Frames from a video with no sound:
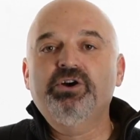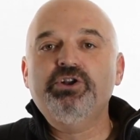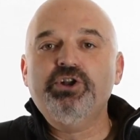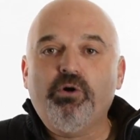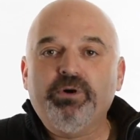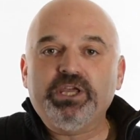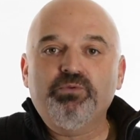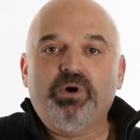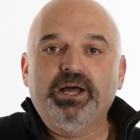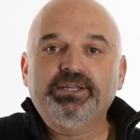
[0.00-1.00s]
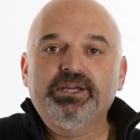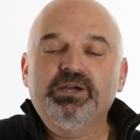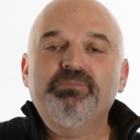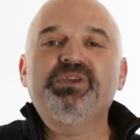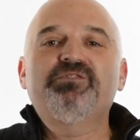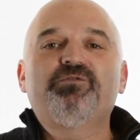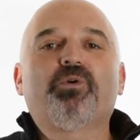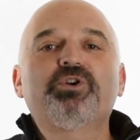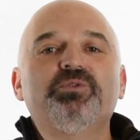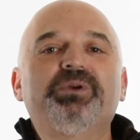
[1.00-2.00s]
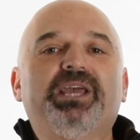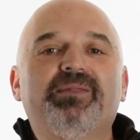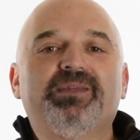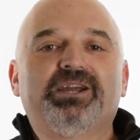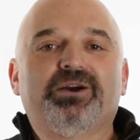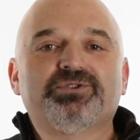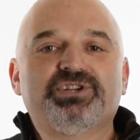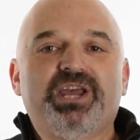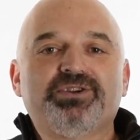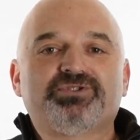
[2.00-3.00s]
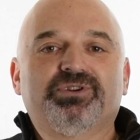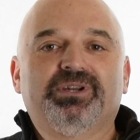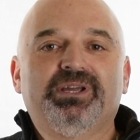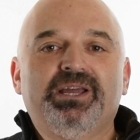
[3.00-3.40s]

Know what you want before you begin the negotiation.